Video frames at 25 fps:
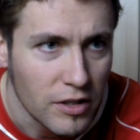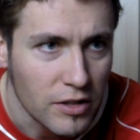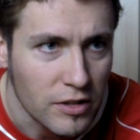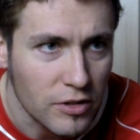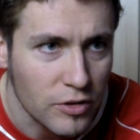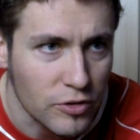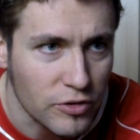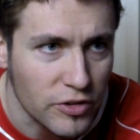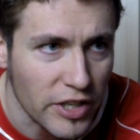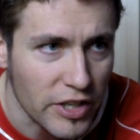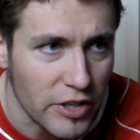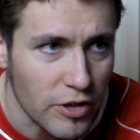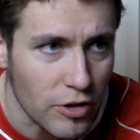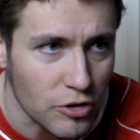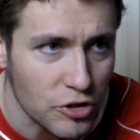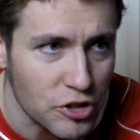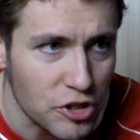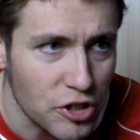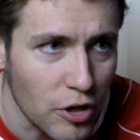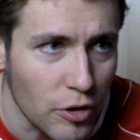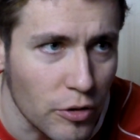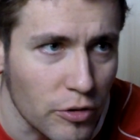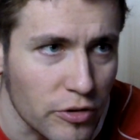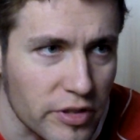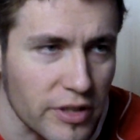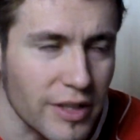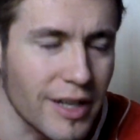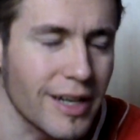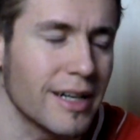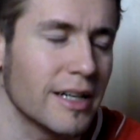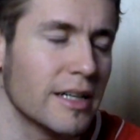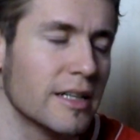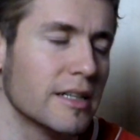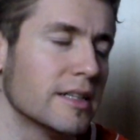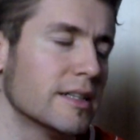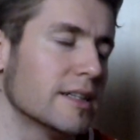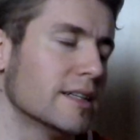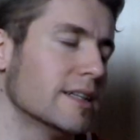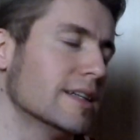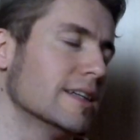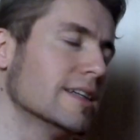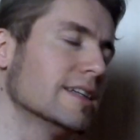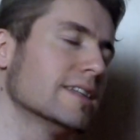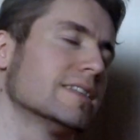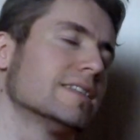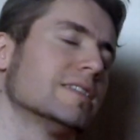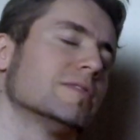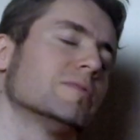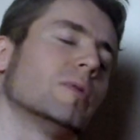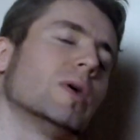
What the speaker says: Coutinho, shoot! Ah, it's